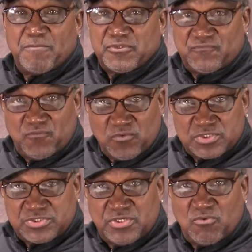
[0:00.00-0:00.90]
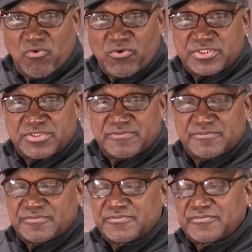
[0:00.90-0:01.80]
but the force still works.
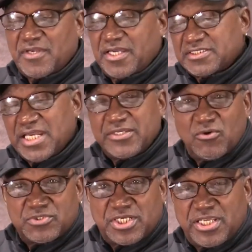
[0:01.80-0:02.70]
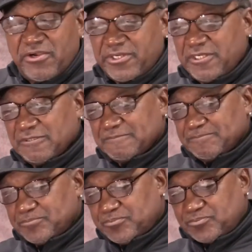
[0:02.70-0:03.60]
I decided to go with the clarity.
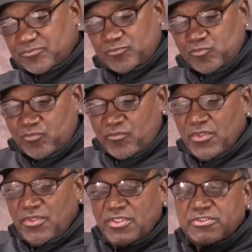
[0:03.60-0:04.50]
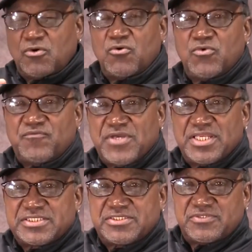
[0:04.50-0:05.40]
So with that,
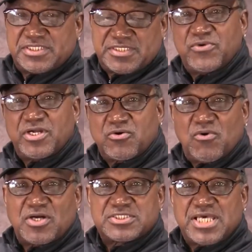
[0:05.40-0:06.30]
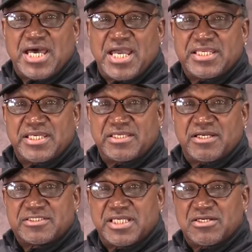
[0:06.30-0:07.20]
let's do this. We're going to go outside
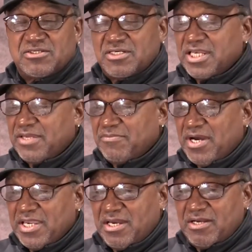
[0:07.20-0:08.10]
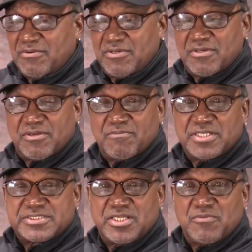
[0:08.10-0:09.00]
and take a look at my my
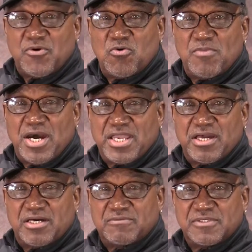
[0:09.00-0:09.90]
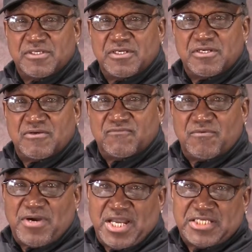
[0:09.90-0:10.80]
setup on my for
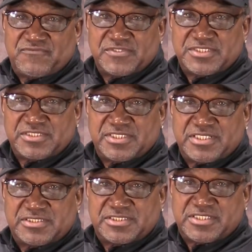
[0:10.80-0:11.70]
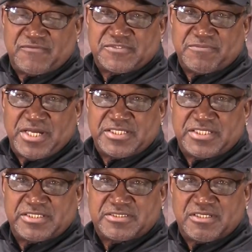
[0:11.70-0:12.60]
my ice fishing thing, just to give you some
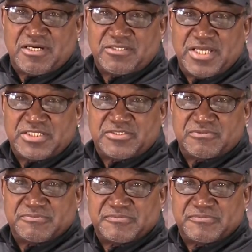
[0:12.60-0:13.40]
ideas on that too.